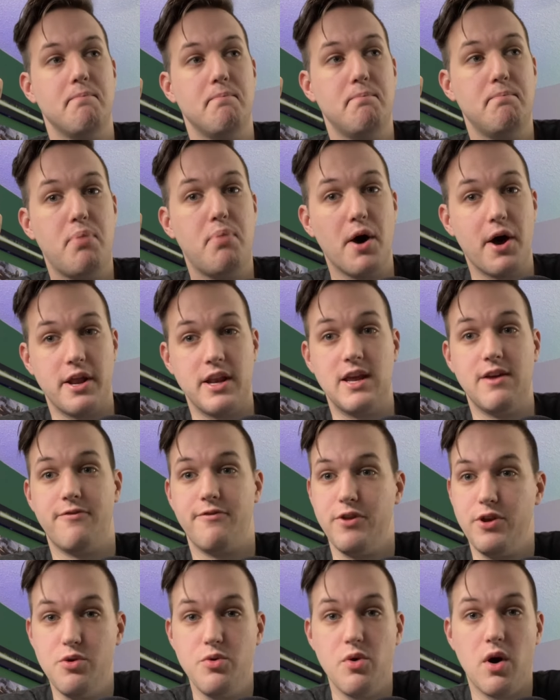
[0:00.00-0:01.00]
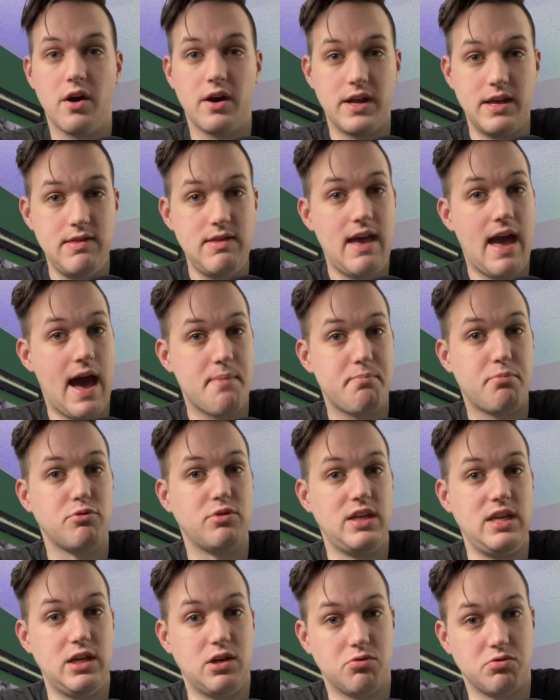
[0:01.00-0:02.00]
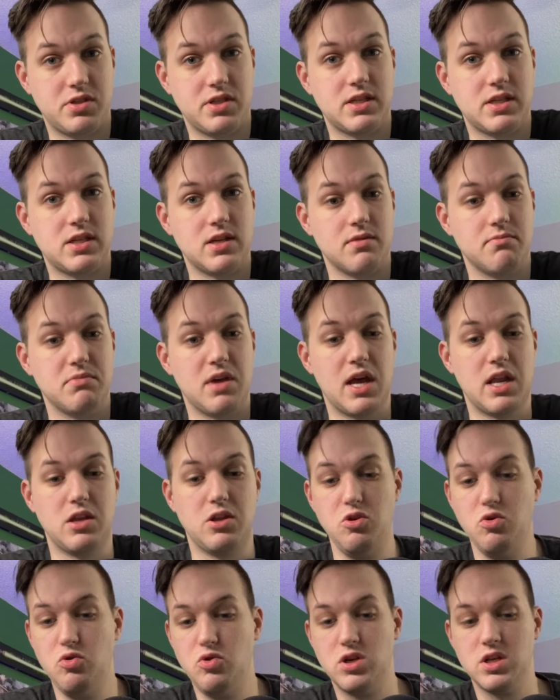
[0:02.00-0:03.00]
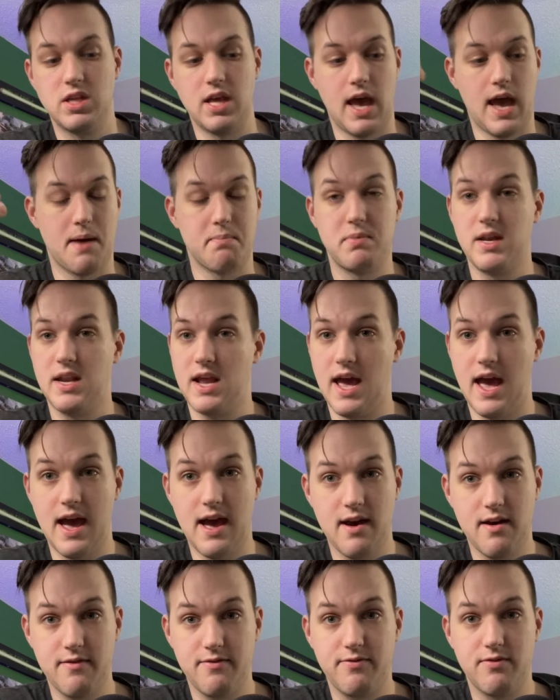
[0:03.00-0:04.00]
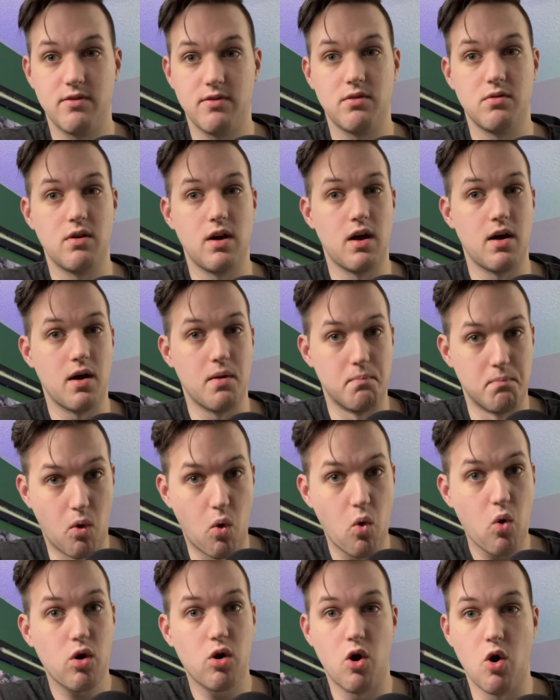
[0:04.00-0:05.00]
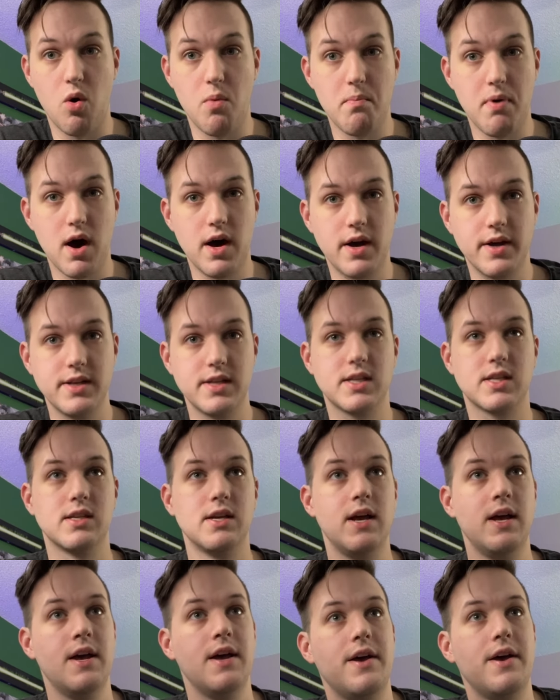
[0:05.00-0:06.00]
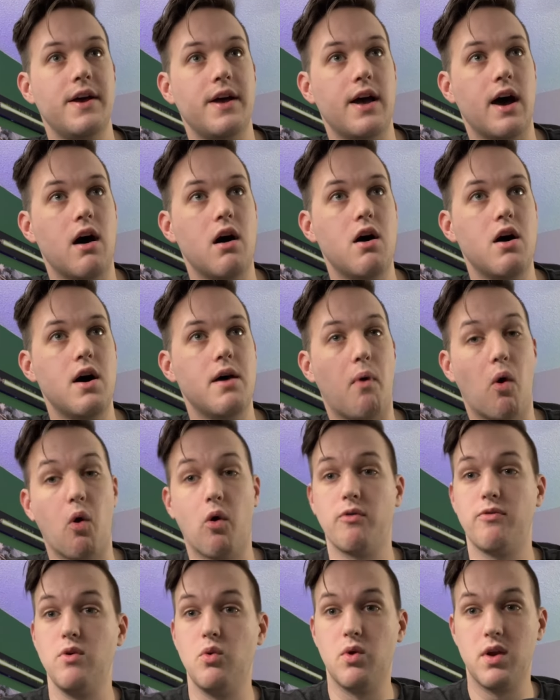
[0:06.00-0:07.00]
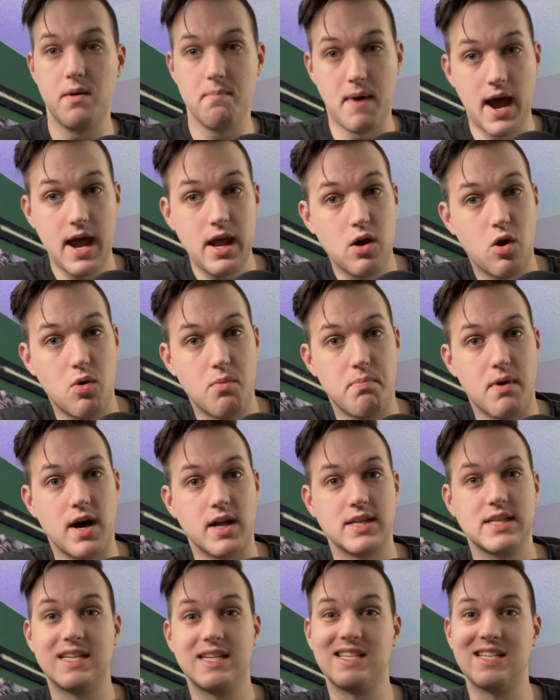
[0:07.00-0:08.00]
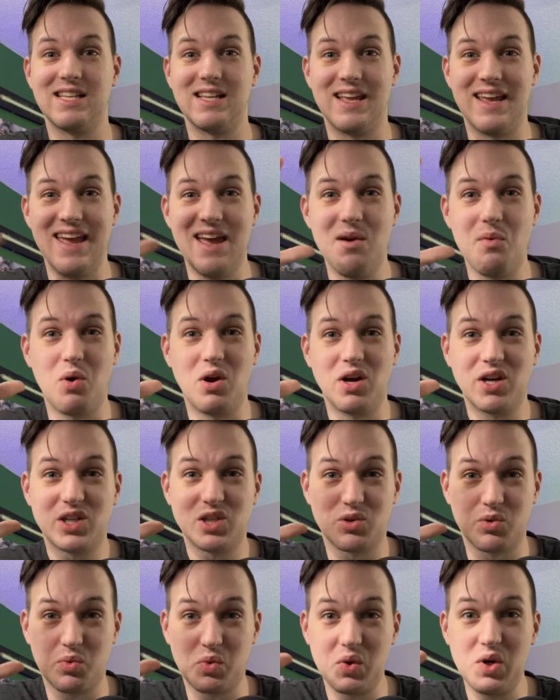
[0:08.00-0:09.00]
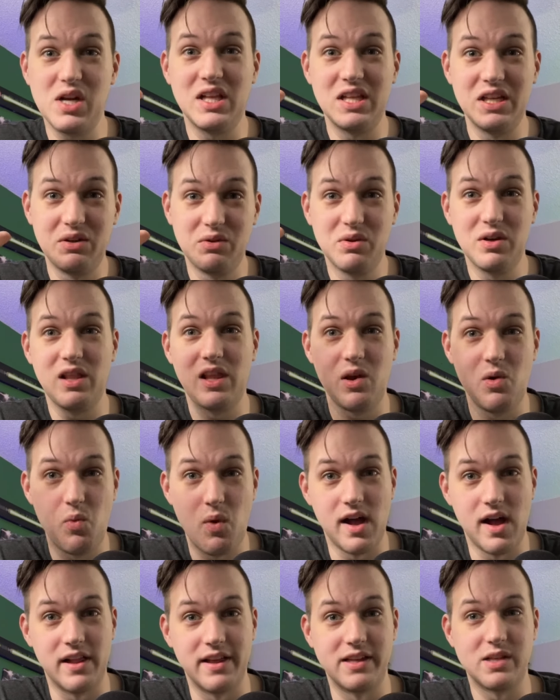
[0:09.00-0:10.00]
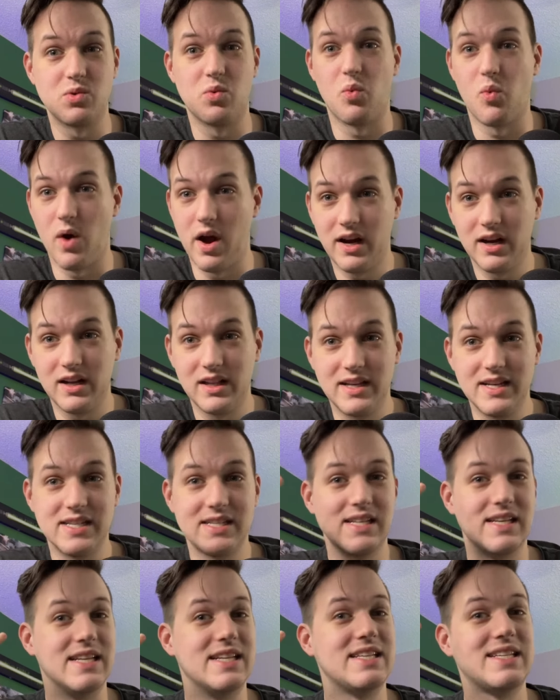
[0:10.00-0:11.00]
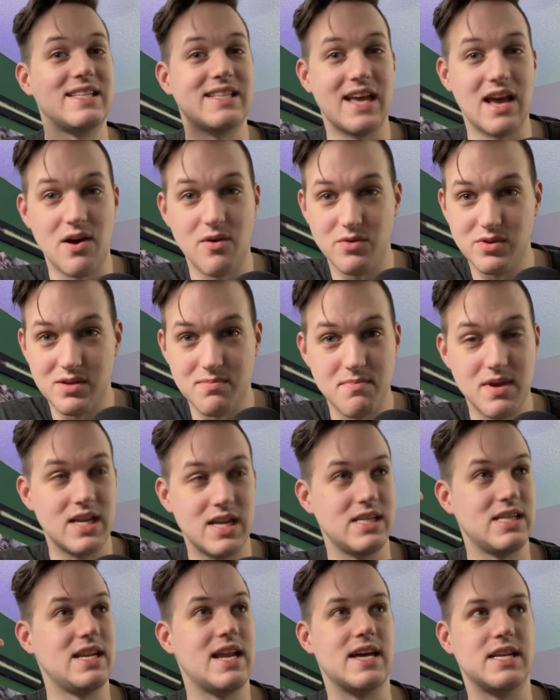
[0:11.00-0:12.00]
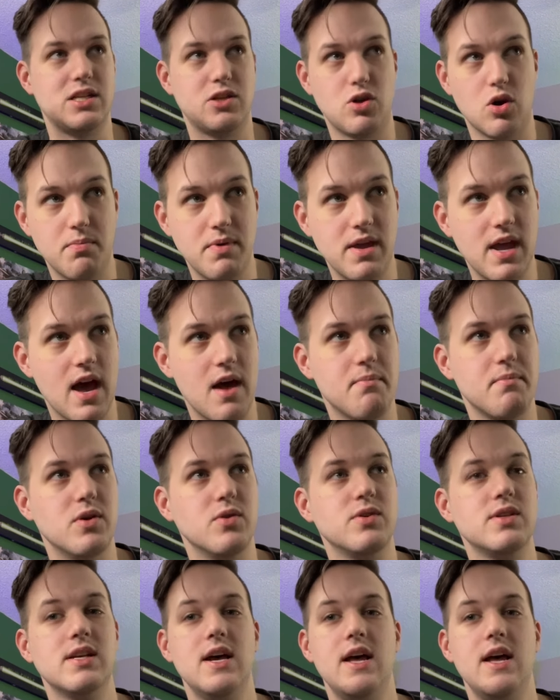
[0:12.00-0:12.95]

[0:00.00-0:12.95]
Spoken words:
But if you are in the Apple ecosystem and you just happen to have more HomePods, or if you want to buy HomePods, because it works really, really well. It's wireless. It sounds amazing. Has Dolby Atmos.